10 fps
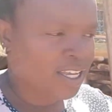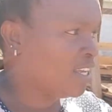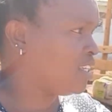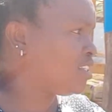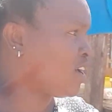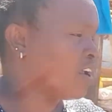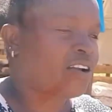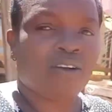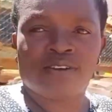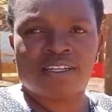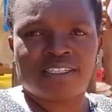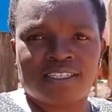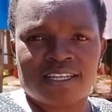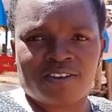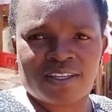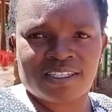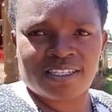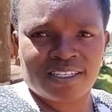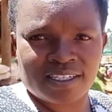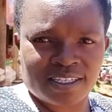It's down the city
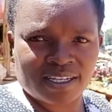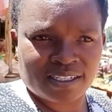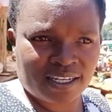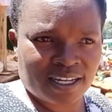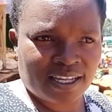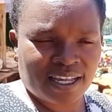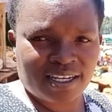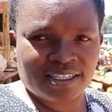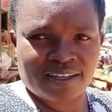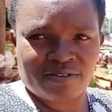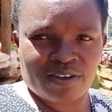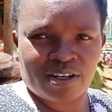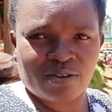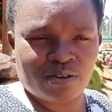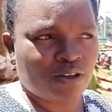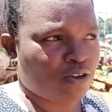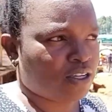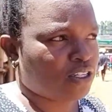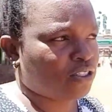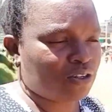center, and it's a very good
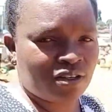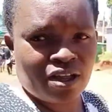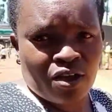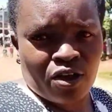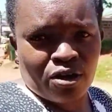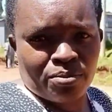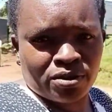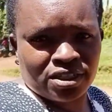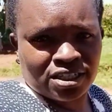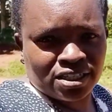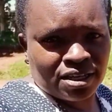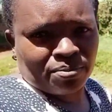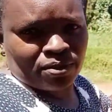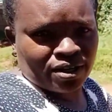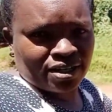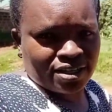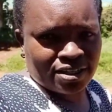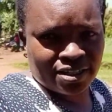location. Opposite is the police.